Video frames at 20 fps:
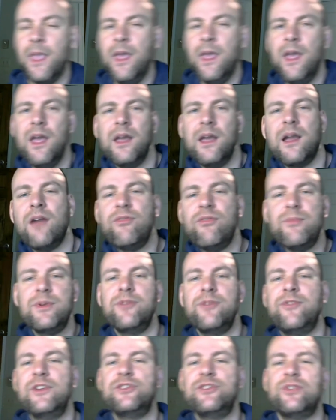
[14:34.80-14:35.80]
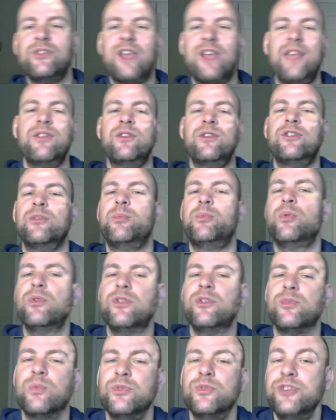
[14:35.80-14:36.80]
Government officials and their
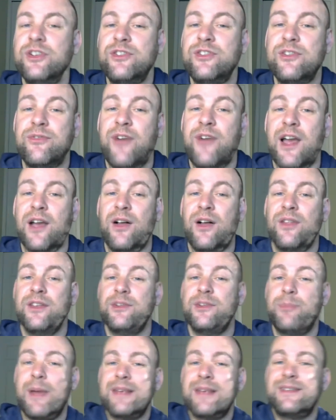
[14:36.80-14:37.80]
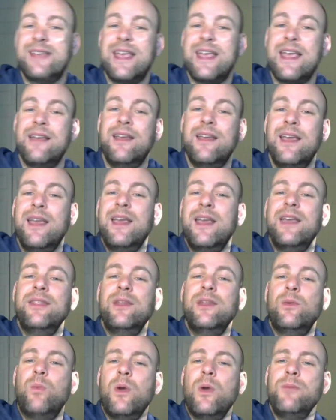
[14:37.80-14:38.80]
supporters will justify all this by saying
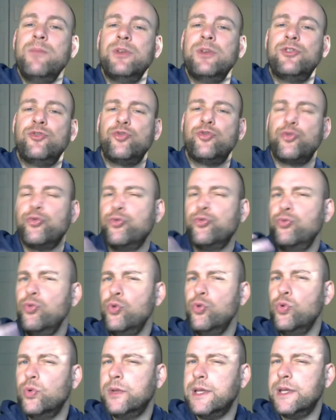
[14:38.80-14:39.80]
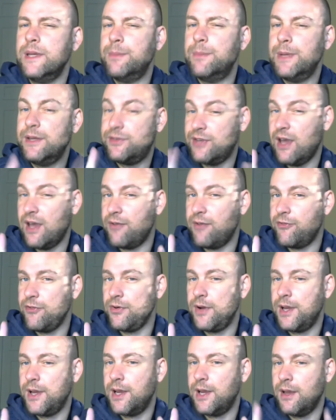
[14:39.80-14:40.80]
that one must truly be
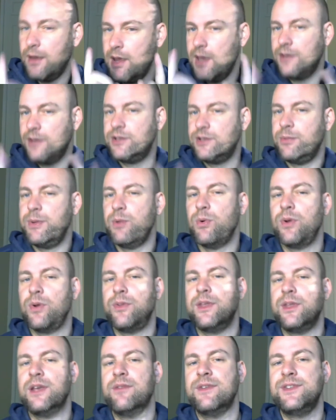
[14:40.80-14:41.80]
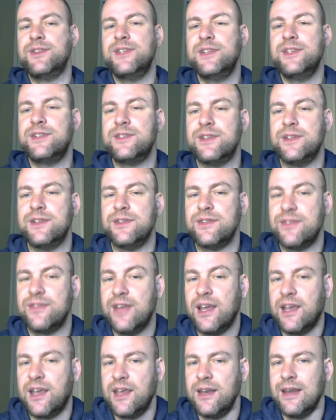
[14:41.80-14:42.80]
suffering to be worthy of assistance
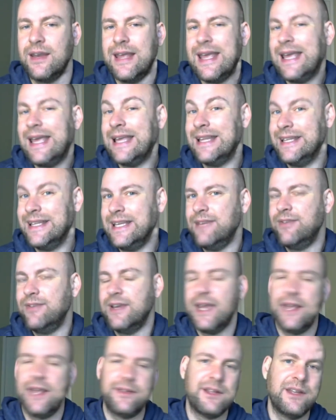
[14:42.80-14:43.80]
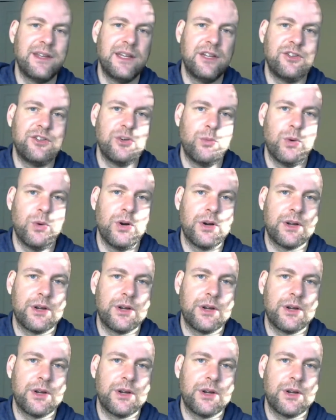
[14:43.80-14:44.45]
that can alleviate the need to work.